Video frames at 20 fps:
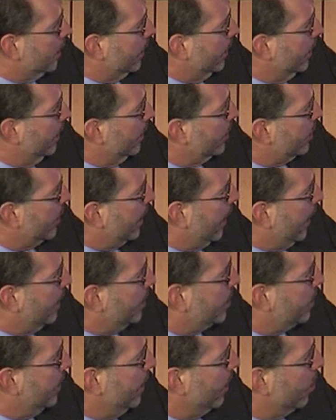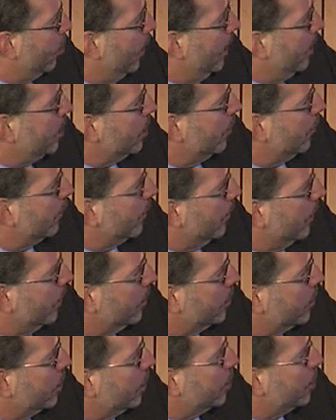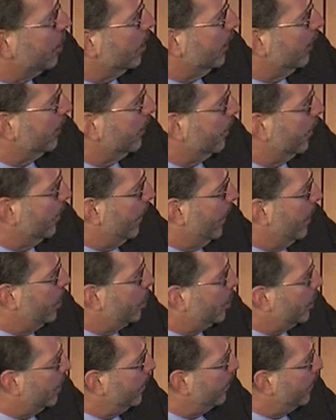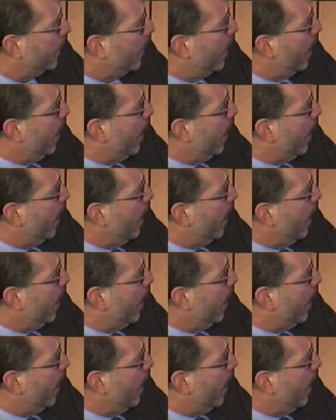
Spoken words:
And in this case, the equation for interstitial inflammation